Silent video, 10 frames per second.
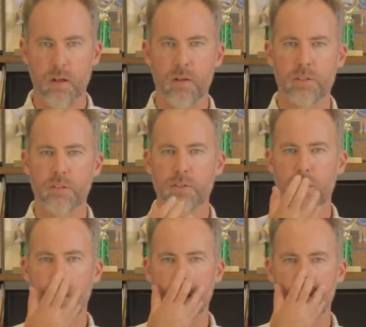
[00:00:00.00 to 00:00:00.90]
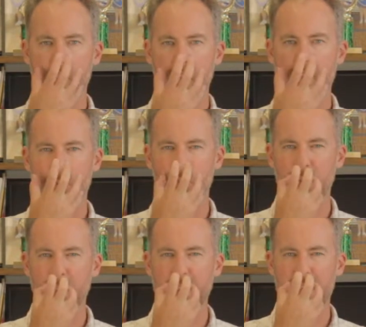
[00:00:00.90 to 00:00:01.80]
Also start if you're like
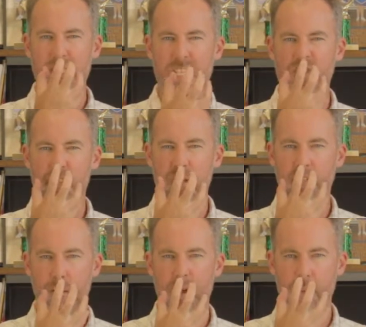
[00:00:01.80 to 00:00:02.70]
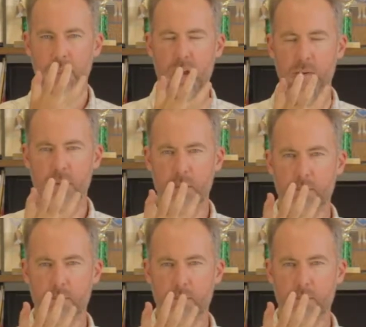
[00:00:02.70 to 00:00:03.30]
really tensioning your mouth down or